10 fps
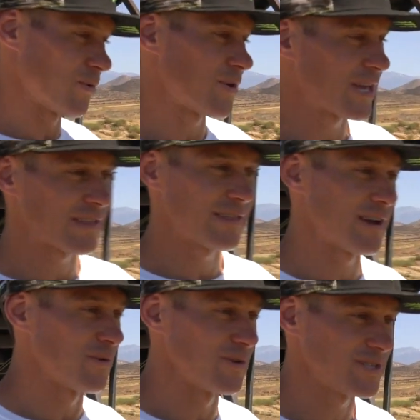when we get
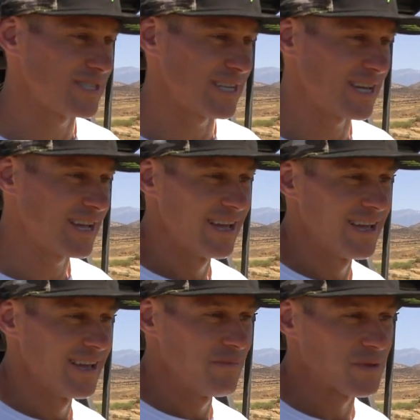there, we'll see.
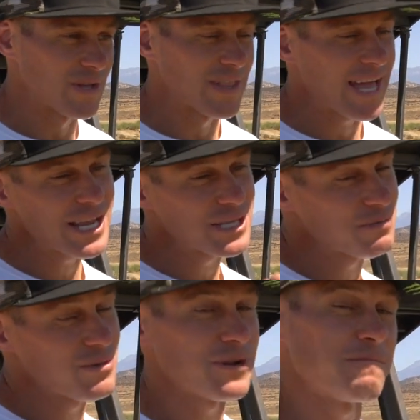But the landing's
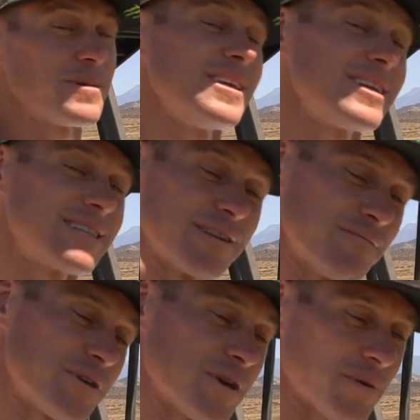pretty peaked, and
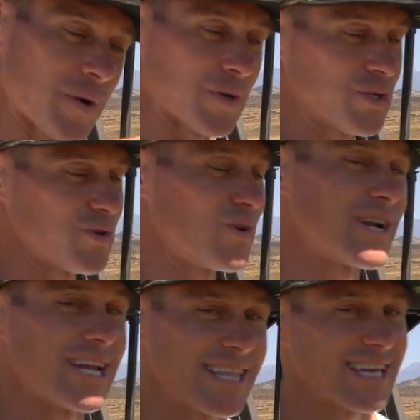if you come up
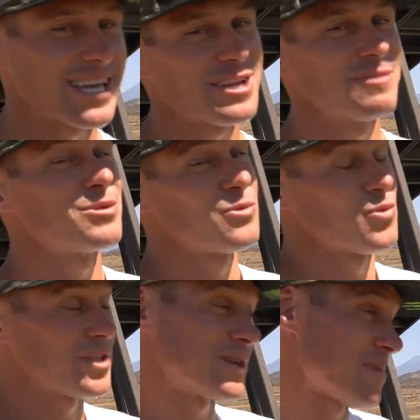short, I think it could be
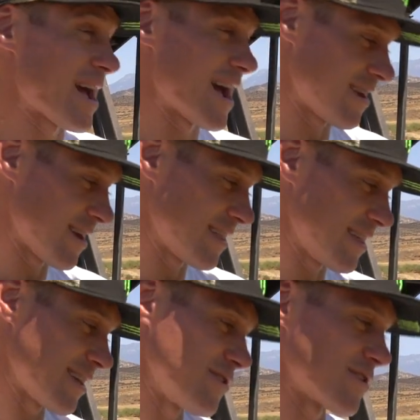really bad. I
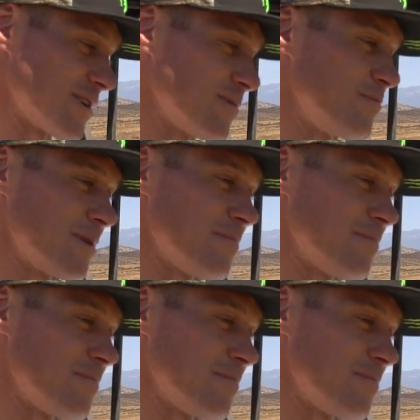think it would be a